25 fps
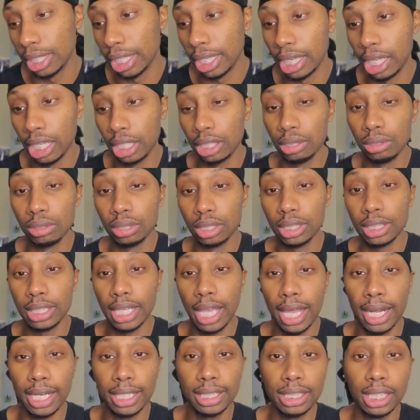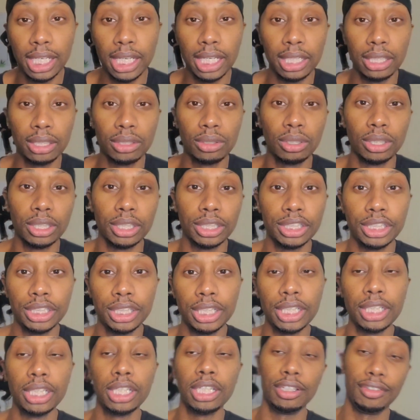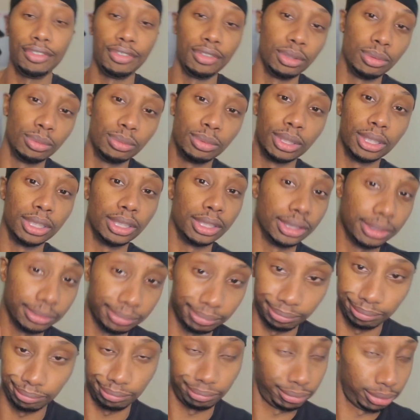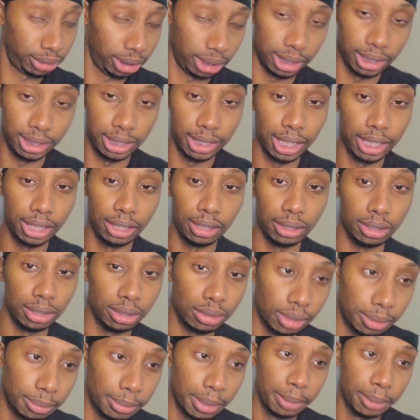And then you just got to take it on the chin if you want to continue to do it.